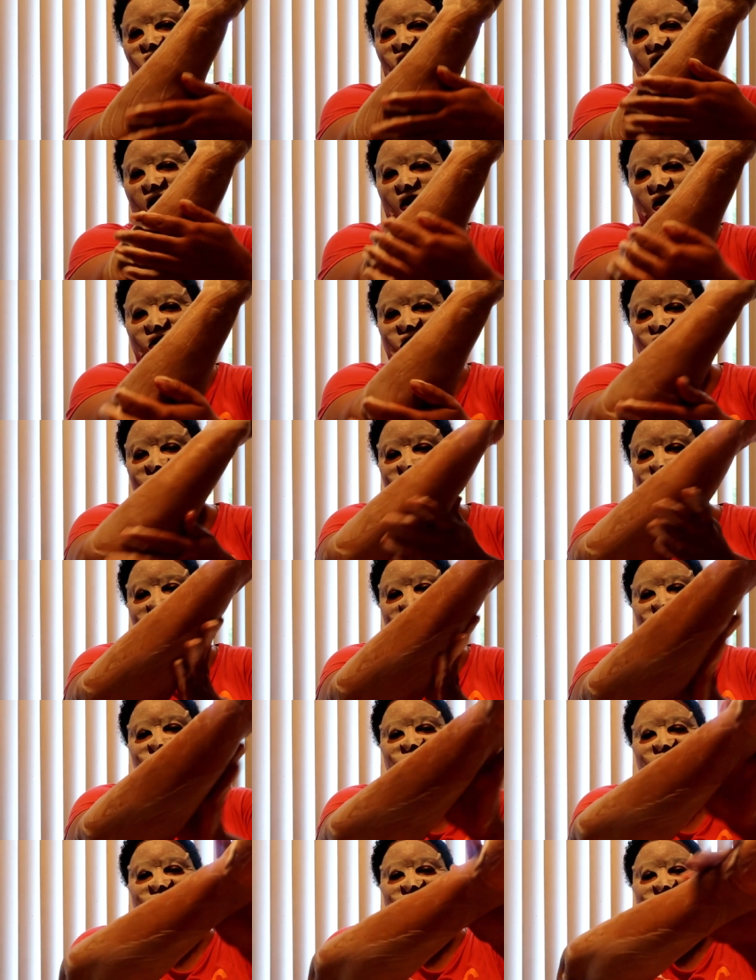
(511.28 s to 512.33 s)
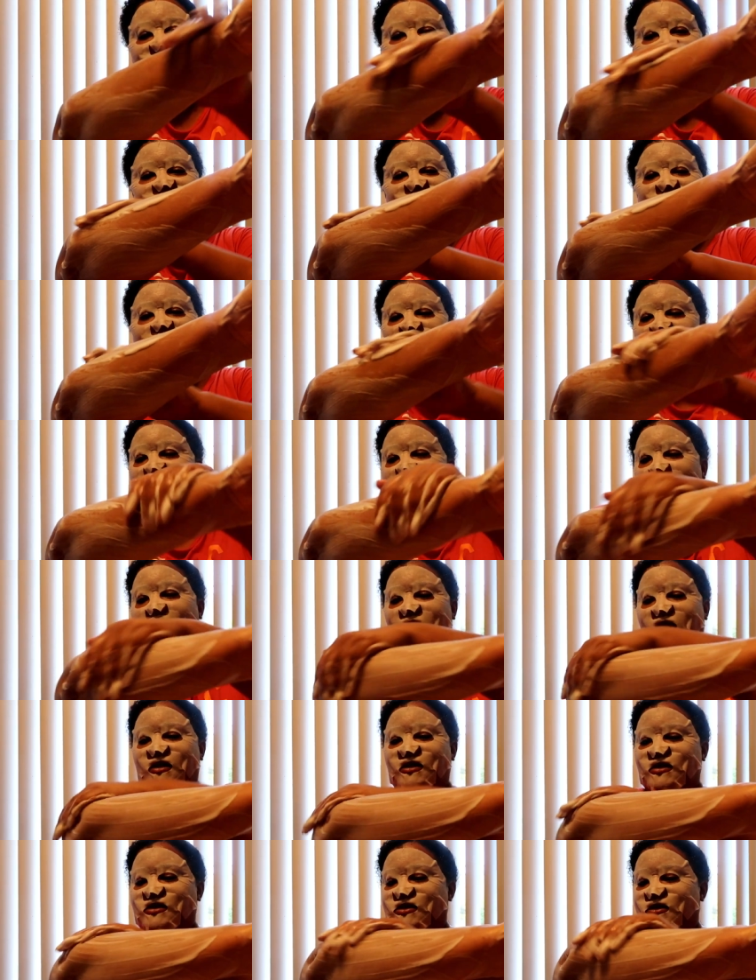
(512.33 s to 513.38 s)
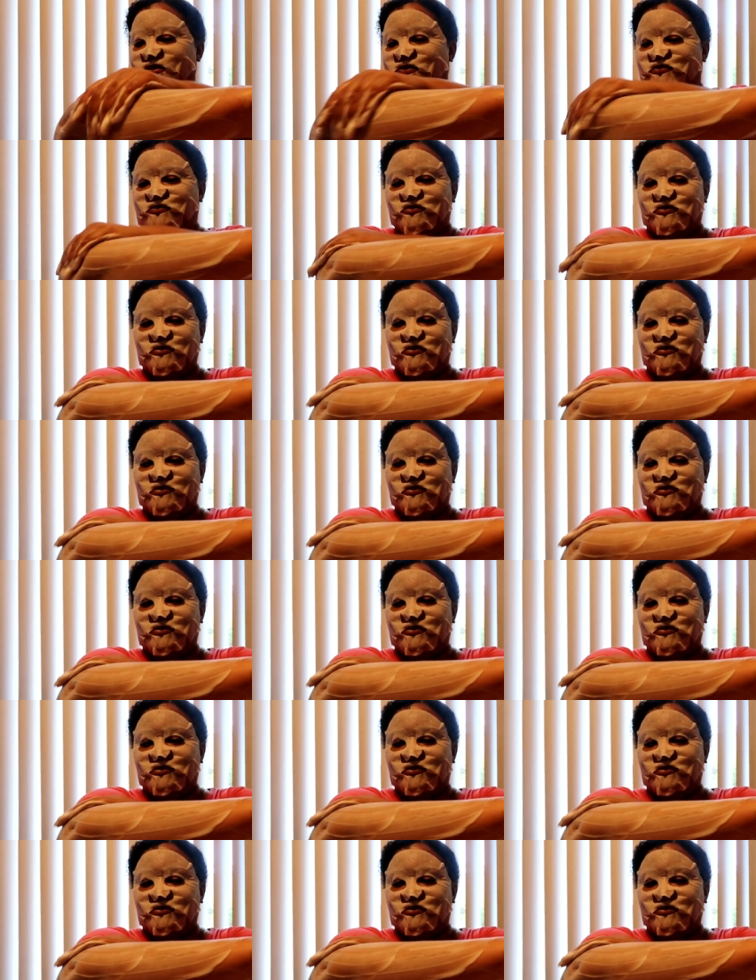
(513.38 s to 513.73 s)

You guys, this is so nice.